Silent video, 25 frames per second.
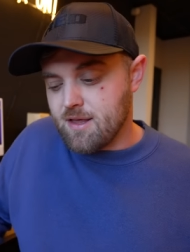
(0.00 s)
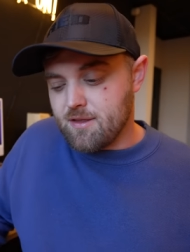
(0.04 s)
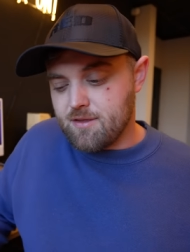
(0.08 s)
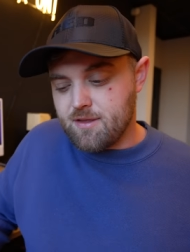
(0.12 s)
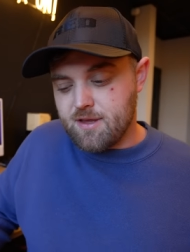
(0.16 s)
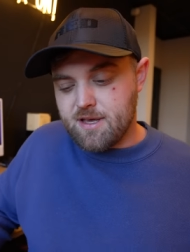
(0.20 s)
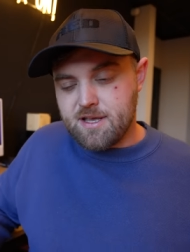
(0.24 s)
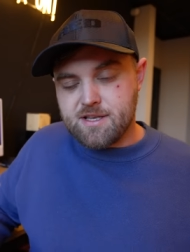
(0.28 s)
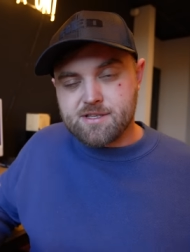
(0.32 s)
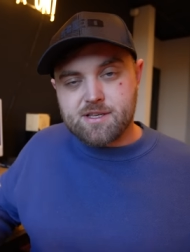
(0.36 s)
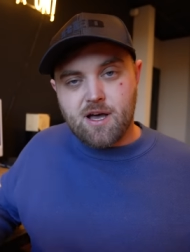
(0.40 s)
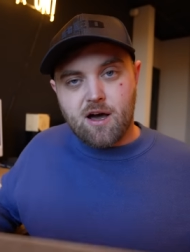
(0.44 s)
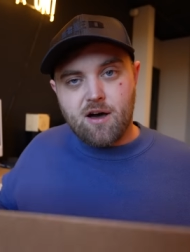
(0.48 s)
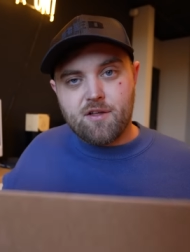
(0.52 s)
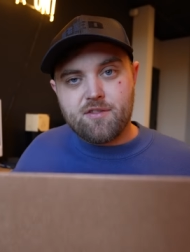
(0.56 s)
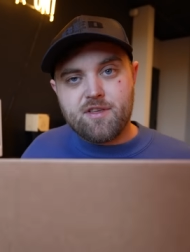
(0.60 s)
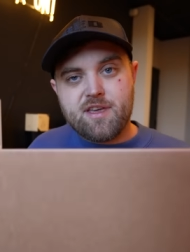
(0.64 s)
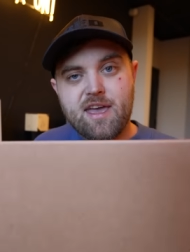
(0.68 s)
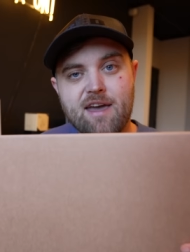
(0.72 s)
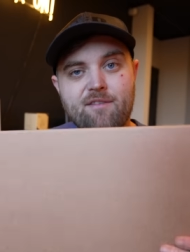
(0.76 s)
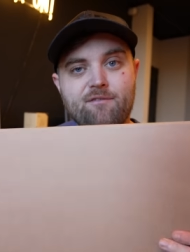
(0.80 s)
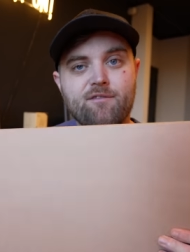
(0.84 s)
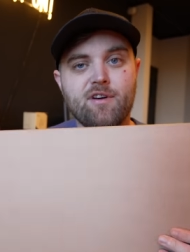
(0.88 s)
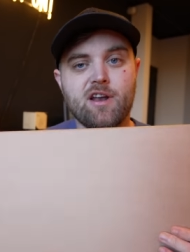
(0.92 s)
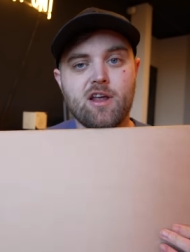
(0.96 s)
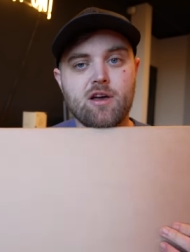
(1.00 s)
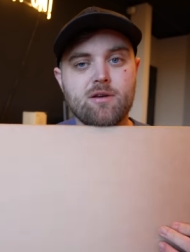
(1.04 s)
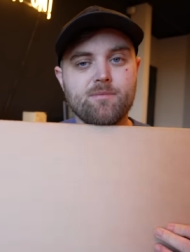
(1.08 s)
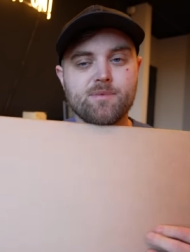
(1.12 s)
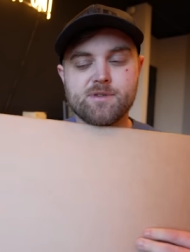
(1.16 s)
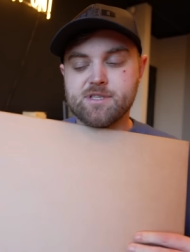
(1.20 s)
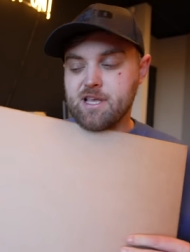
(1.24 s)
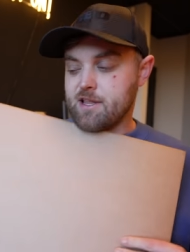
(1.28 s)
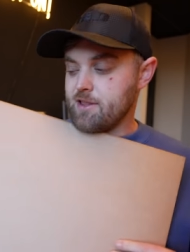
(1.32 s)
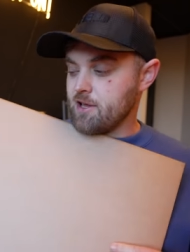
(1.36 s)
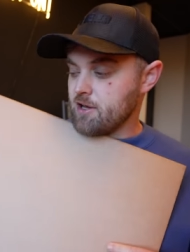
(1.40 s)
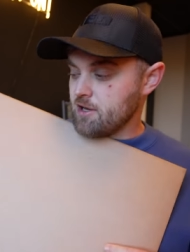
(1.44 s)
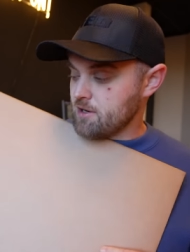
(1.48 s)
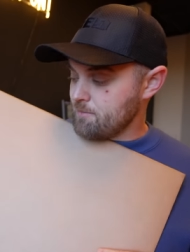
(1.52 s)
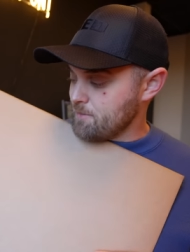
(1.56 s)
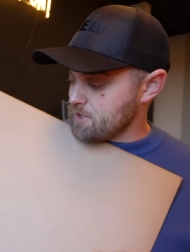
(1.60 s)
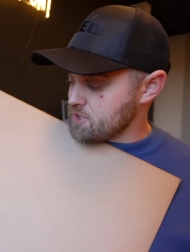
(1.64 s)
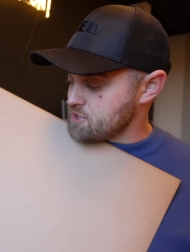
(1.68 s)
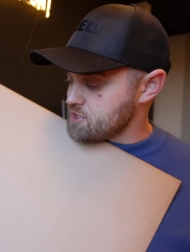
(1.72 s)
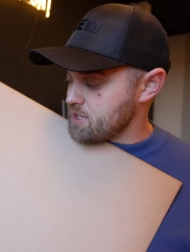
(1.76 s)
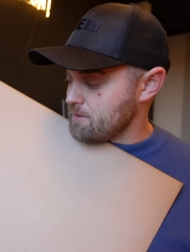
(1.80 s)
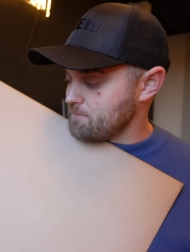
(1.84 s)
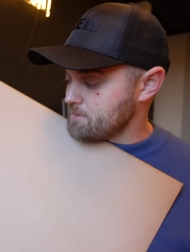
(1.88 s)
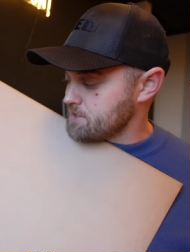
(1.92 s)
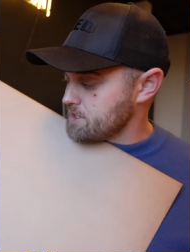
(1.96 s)
These are the envelopes that they're going to be
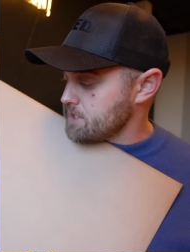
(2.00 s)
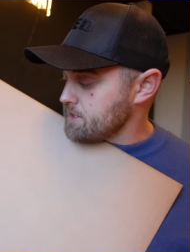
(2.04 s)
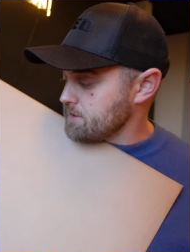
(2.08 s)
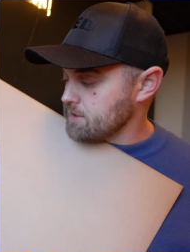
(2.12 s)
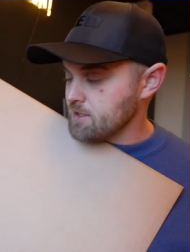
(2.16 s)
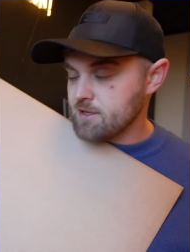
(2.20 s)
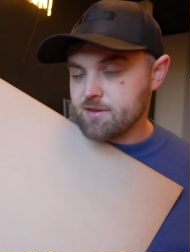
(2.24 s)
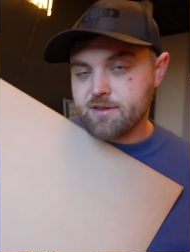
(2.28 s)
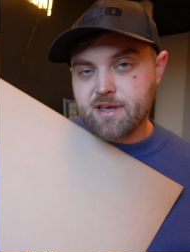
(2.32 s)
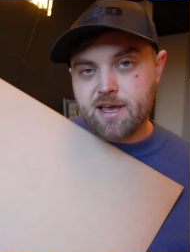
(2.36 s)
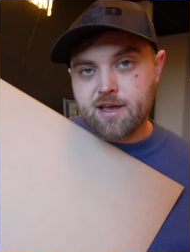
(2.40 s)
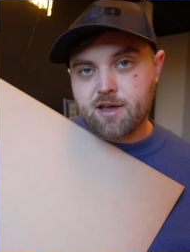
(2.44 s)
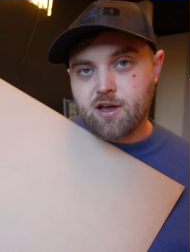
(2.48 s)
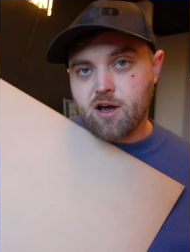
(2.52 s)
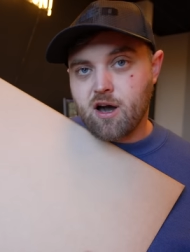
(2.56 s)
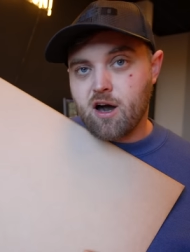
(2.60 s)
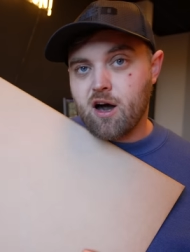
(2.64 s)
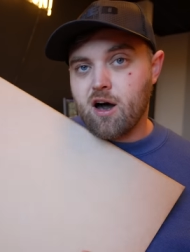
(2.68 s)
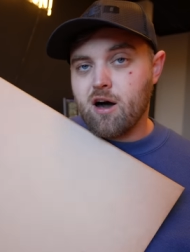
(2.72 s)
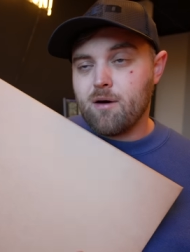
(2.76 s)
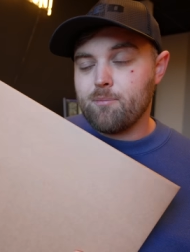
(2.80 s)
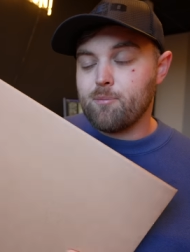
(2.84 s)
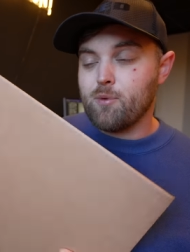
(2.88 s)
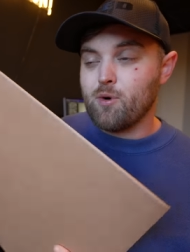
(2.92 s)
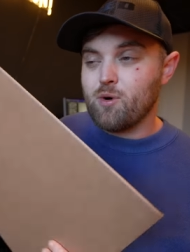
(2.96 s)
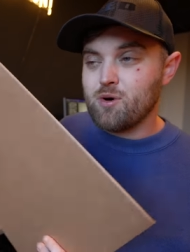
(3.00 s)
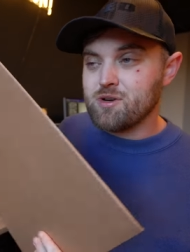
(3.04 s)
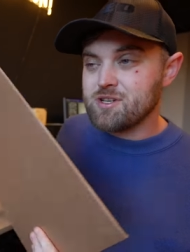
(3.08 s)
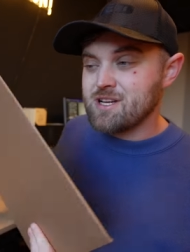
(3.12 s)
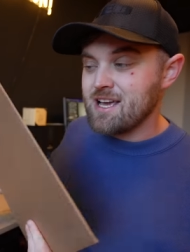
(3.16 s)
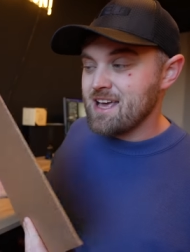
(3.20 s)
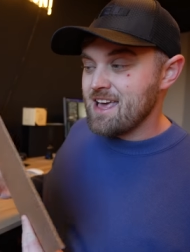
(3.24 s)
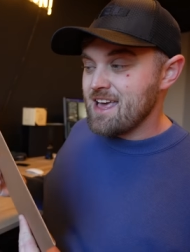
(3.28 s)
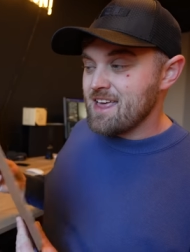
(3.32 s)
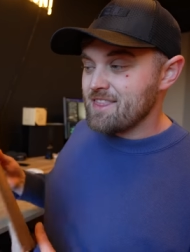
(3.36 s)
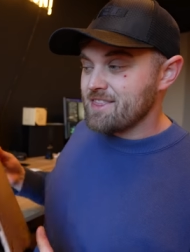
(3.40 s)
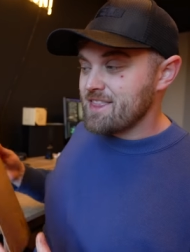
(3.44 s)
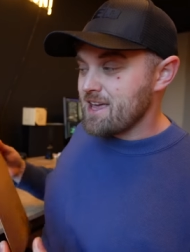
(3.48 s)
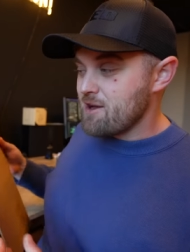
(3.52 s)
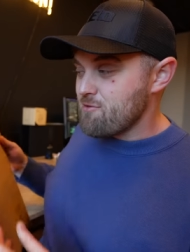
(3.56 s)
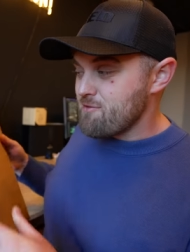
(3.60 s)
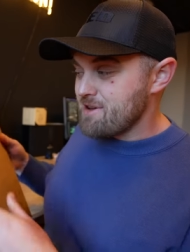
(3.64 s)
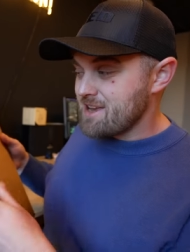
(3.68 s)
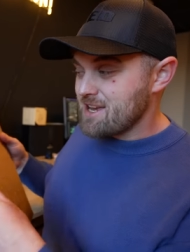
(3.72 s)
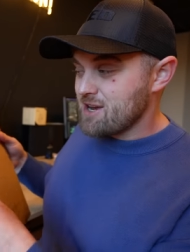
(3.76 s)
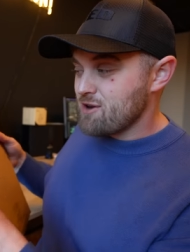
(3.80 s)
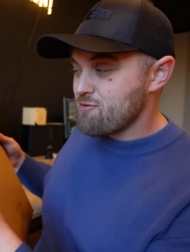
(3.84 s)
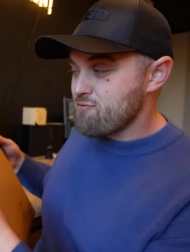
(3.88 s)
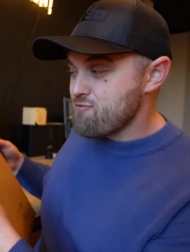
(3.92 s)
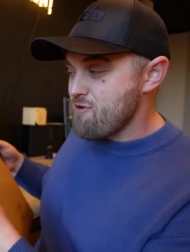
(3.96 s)
shipped in. They're cardboard. They're
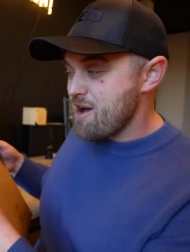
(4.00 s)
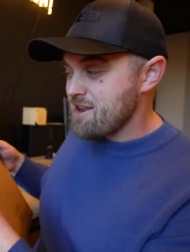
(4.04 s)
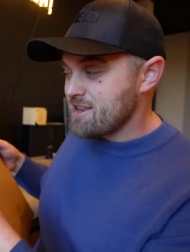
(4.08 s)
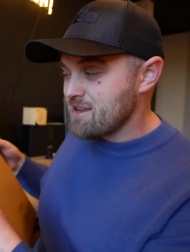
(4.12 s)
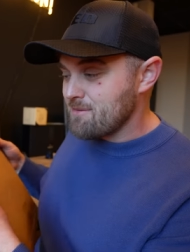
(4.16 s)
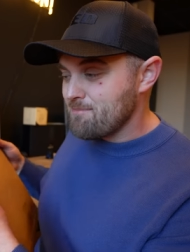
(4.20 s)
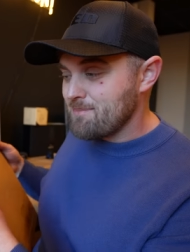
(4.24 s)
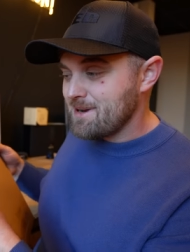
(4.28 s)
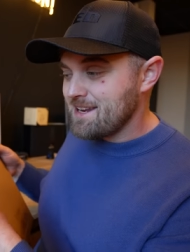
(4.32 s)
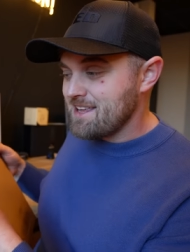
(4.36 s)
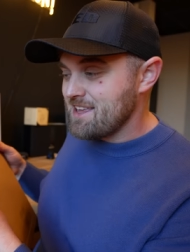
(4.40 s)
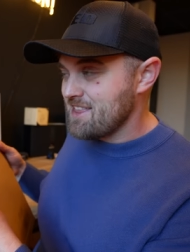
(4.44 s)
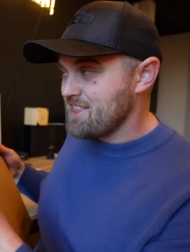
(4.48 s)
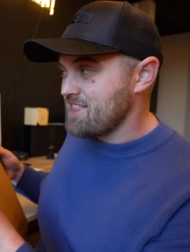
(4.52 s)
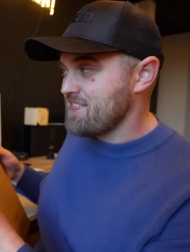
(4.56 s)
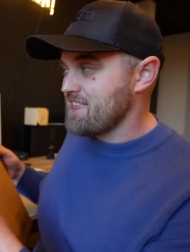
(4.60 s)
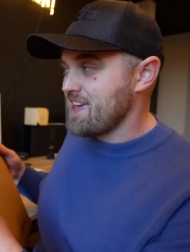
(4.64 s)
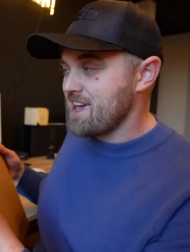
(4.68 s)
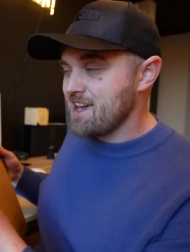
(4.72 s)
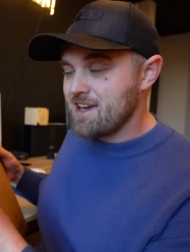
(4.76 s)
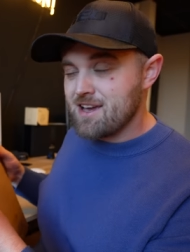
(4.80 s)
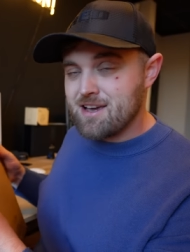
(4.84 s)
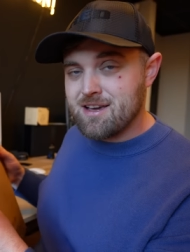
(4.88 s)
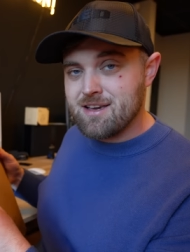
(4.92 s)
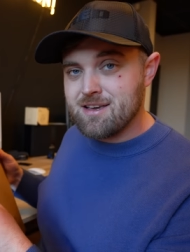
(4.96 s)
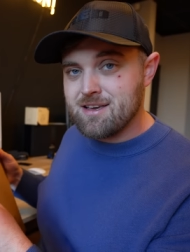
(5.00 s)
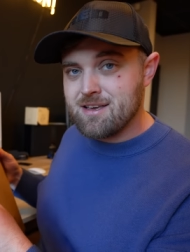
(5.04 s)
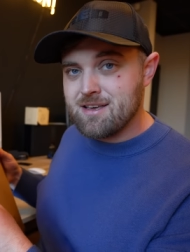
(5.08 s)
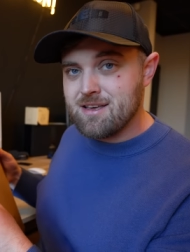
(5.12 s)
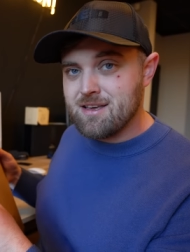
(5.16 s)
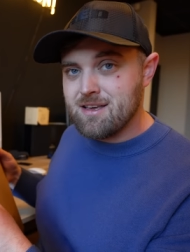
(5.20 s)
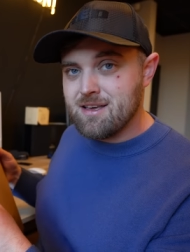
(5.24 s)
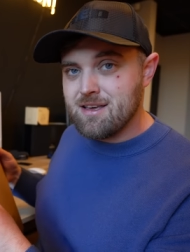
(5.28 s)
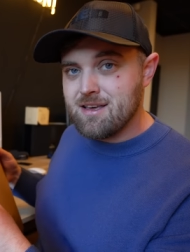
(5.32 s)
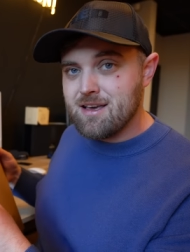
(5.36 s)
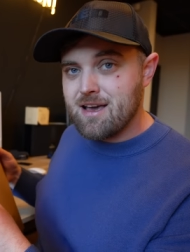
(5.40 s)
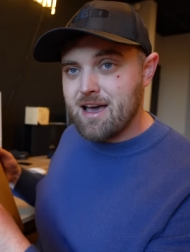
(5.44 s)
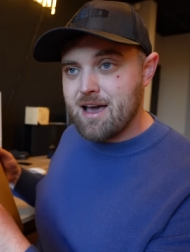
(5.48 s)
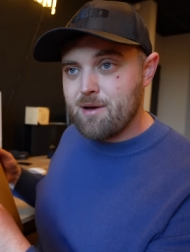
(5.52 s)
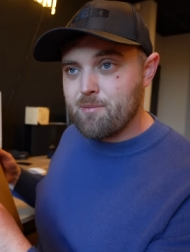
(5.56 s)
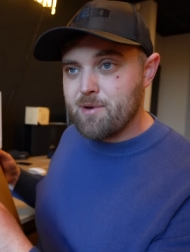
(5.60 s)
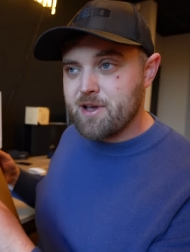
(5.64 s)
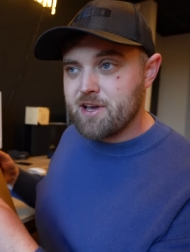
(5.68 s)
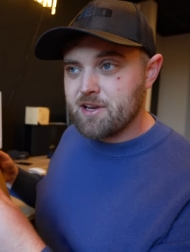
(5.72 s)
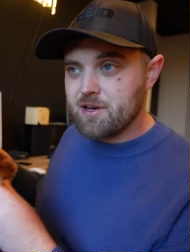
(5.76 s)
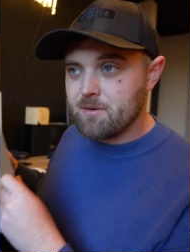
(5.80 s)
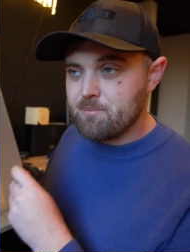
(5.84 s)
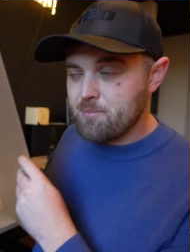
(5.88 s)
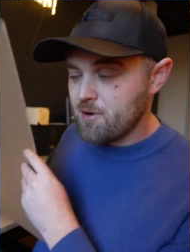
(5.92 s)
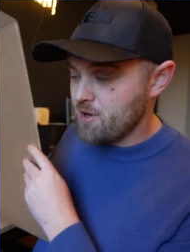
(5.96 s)
incredibly thick and we're
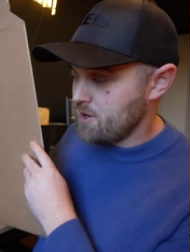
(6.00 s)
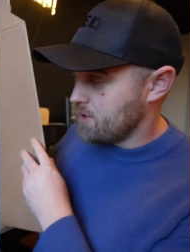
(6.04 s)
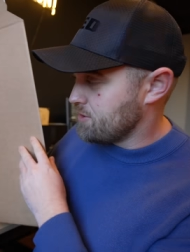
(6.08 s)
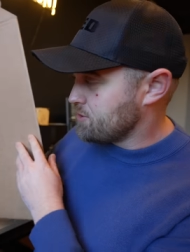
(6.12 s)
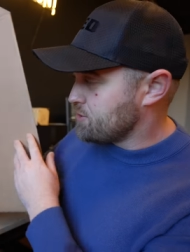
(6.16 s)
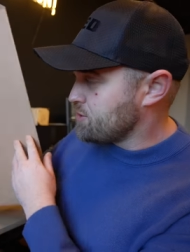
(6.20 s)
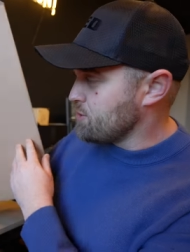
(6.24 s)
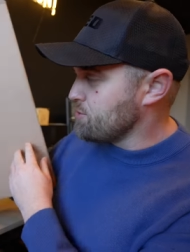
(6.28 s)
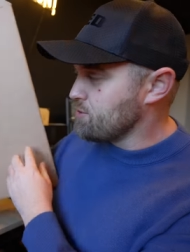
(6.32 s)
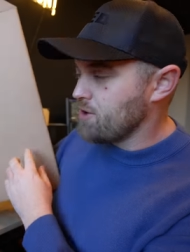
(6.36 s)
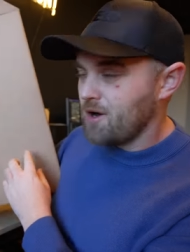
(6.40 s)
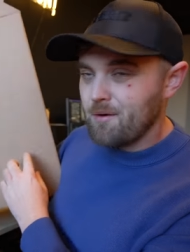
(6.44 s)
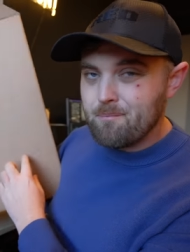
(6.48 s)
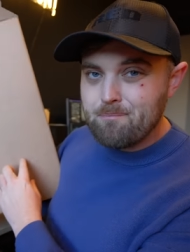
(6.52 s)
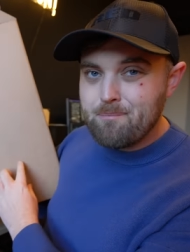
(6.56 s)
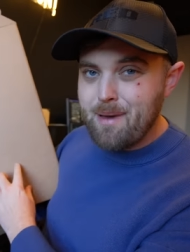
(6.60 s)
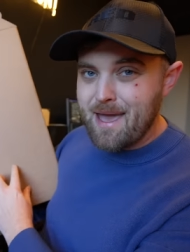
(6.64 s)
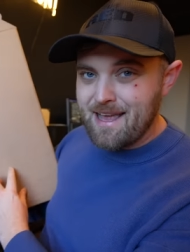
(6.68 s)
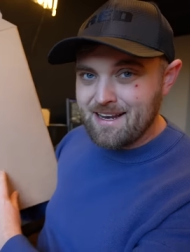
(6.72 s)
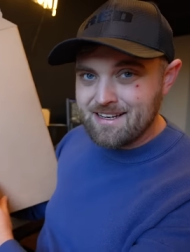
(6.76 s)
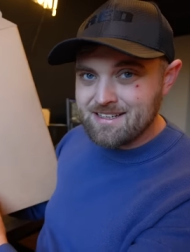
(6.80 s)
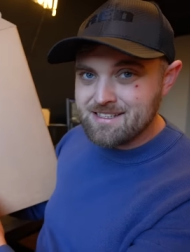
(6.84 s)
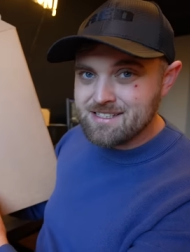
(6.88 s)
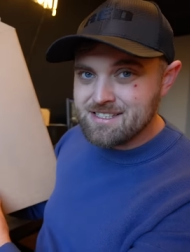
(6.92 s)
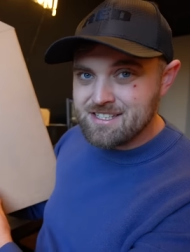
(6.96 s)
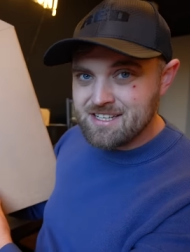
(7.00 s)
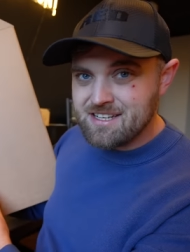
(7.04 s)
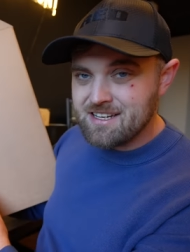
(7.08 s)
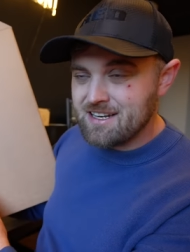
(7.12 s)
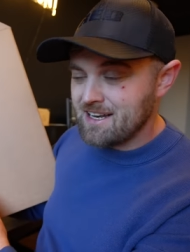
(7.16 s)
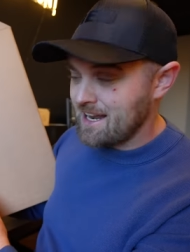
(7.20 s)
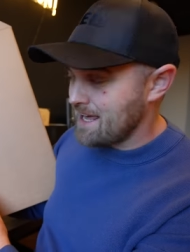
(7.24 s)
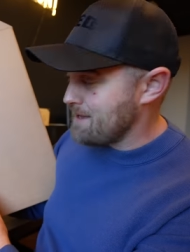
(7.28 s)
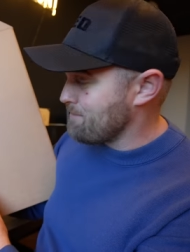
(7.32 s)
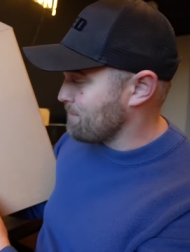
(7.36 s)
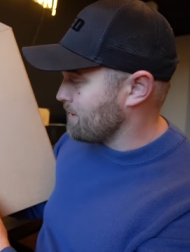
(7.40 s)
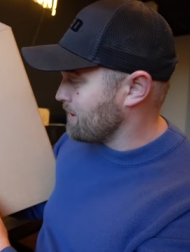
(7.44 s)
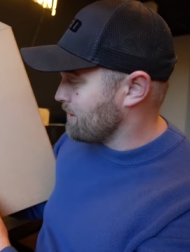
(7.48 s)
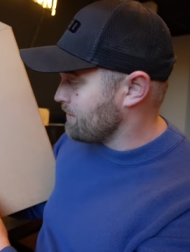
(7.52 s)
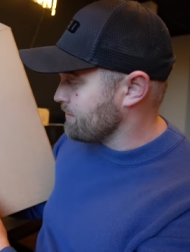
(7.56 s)
going to put do not bend label